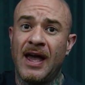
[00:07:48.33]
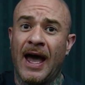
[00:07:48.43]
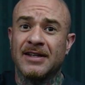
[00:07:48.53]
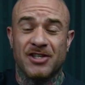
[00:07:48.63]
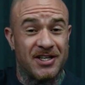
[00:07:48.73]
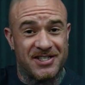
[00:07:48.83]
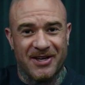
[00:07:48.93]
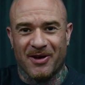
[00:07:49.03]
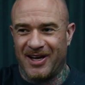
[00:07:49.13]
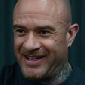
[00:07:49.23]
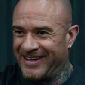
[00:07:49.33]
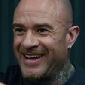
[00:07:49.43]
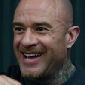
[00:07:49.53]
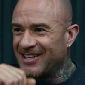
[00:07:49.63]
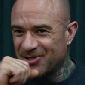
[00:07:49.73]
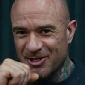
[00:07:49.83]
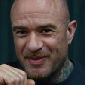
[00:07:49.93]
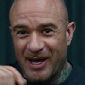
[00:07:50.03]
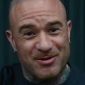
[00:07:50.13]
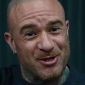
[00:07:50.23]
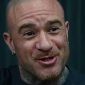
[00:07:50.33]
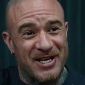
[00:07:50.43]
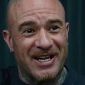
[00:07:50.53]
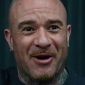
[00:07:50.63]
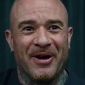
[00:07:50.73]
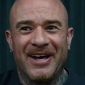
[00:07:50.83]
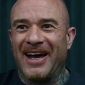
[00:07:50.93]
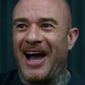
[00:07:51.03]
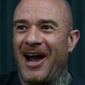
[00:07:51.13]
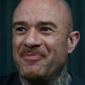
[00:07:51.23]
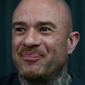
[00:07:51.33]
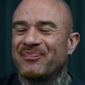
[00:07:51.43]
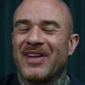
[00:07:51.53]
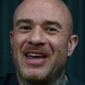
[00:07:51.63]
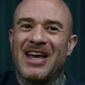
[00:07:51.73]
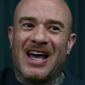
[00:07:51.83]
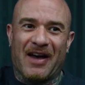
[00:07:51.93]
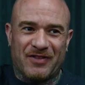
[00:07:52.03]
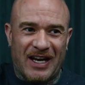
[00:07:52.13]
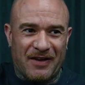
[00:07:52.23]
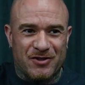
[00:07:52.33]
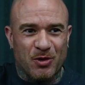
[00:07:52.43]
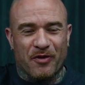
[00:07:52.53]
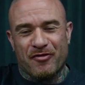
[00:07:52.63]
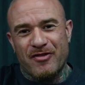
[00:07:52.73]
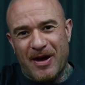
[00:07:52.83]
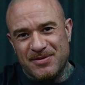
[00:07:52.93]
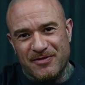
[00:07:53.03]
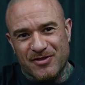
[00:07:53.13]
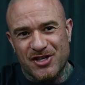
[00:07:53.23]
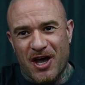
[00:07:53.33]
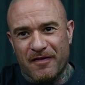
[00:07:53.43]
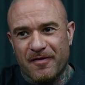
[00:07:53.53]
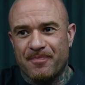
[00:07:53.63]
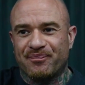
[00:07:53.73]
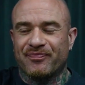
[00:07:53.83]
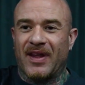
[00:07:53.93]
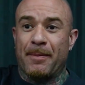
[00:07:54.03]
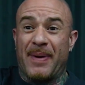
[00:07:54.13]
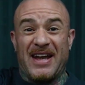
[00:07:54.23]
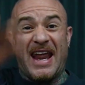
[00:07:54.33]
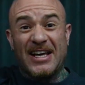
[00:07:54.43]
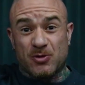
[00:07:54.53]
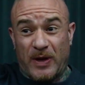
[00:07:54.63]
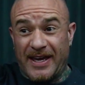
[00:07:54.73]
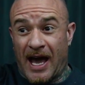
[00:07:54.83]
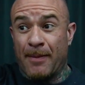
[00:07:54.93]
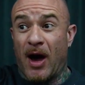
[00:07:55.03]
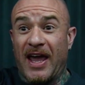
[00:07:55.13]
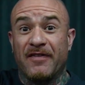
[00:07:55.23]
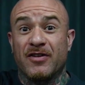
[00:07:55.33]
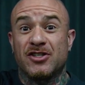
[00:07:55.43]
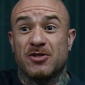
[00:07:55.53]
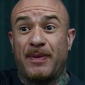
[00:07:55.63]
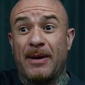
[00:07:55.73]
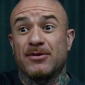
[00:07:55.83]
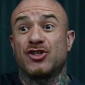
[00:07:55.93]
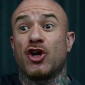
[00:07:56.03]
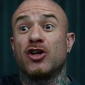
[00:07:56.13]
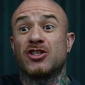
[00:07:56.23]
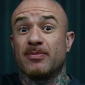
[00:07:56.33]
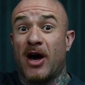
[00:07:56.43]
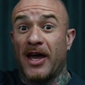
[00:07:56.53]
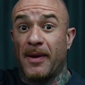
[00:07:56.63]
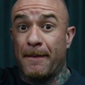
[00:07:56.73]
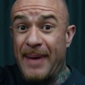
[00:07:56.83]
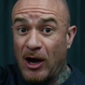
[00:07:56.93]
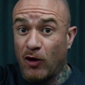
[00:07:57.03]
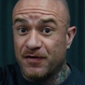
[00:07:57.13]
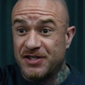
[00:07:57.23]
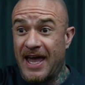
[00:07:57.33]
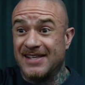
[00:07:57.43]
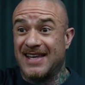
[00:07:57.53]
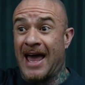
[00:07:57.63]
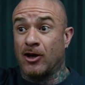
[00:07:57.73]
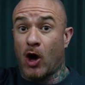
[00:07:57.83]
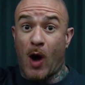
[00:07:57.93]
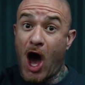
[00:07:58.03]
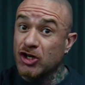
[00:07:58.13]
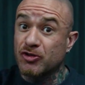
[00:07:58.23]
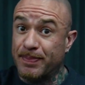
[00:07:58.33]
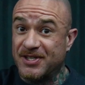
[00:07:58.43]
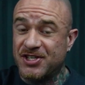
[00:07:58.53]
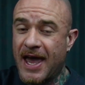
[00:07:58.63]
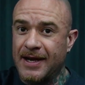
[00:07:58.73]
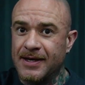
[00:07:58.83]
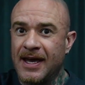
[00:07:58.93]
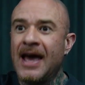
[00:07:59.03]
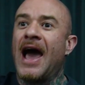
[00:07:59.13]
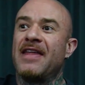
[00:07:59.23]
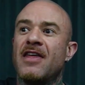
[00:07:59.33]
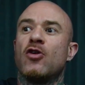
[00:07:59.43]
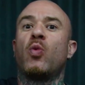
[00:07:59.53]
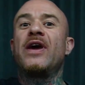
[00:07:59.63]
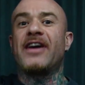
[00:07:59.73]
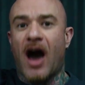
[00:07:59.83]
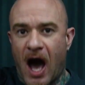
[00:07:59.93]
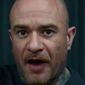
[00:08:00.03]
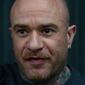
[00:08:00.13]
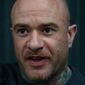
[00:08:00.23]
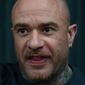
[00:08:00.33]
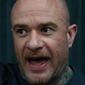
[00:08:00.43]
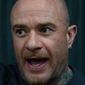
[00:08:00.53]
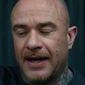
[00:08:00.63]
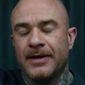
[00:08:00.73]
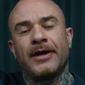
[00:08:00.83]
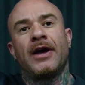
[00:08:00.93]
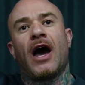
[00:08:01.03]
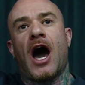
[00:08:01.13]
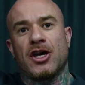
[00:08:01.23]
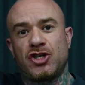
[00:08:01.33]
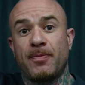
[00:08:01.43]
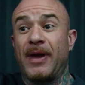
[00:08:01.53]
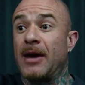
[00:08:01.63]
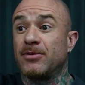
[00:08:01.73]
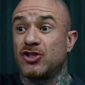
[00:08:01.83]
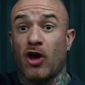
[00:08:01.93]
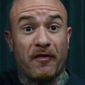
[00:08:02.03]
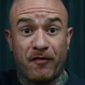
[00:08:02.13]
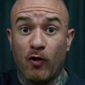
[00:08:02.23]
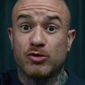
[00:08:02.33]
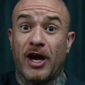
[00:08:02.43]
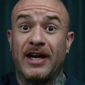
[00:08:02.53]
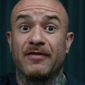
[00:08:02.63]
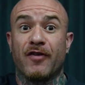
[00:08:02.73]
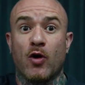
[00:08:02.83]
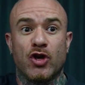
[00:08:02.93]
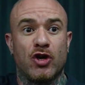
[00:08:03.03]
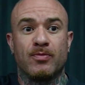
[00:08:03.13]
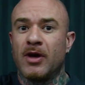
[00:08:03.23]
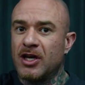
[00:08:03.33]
And you can see, excuse me, I'm still sick now. I have to leave 2 or 3 reps in reserve. But next week, I might even just be able to go to my back off sets and go 100%. And then the week after that, I should be able to go full training volume,